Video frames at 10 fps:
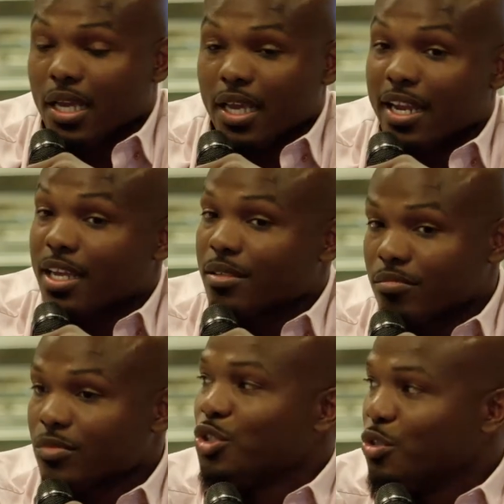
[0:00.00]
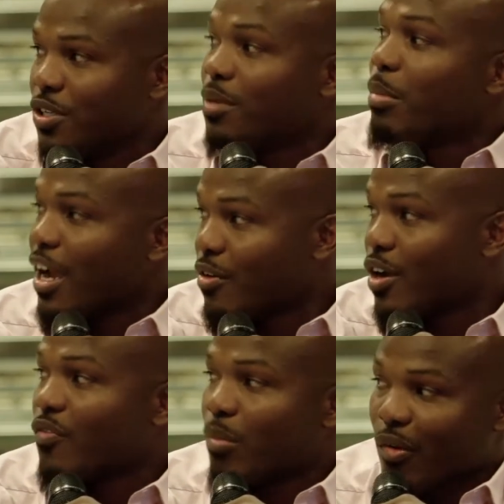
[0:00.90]
And that due to the
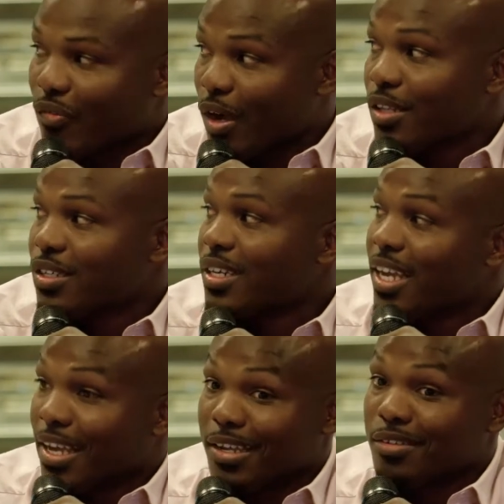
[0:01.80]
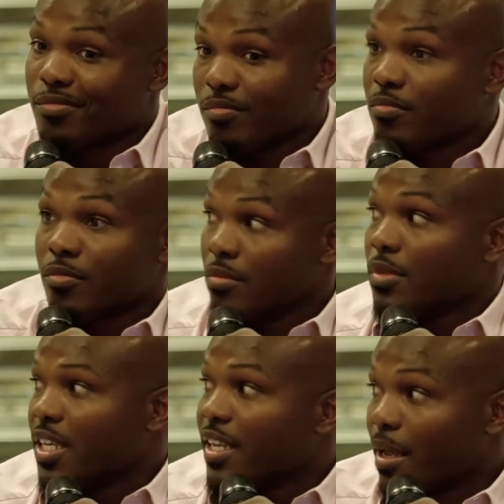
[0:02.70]
background from my father and
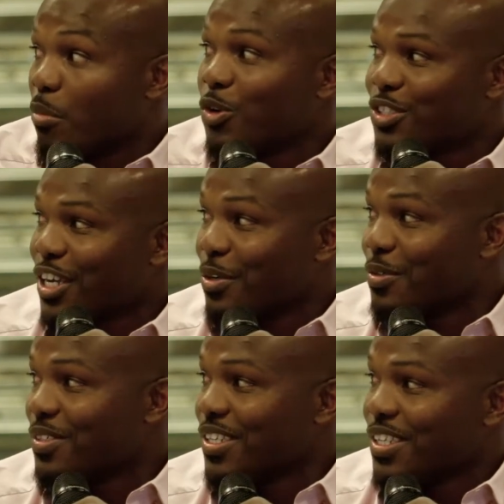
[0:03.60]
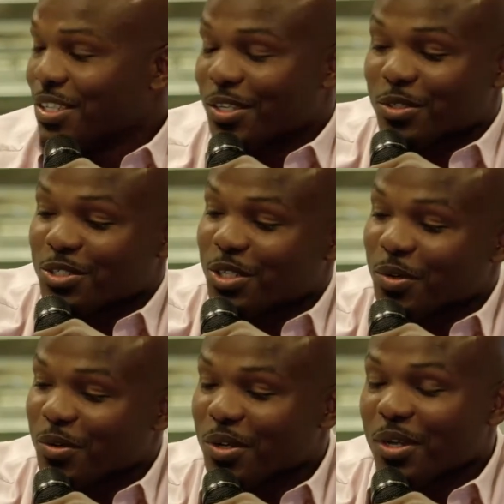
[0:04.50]
getting that motorcycle, you know.
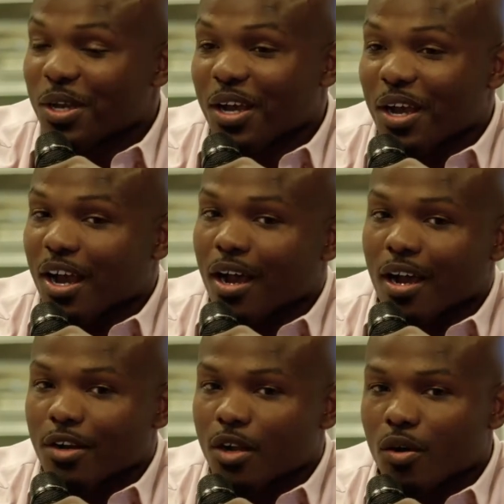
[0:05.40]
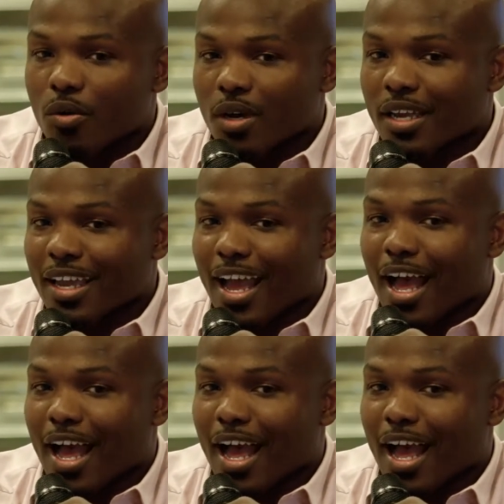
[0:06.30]
So, no,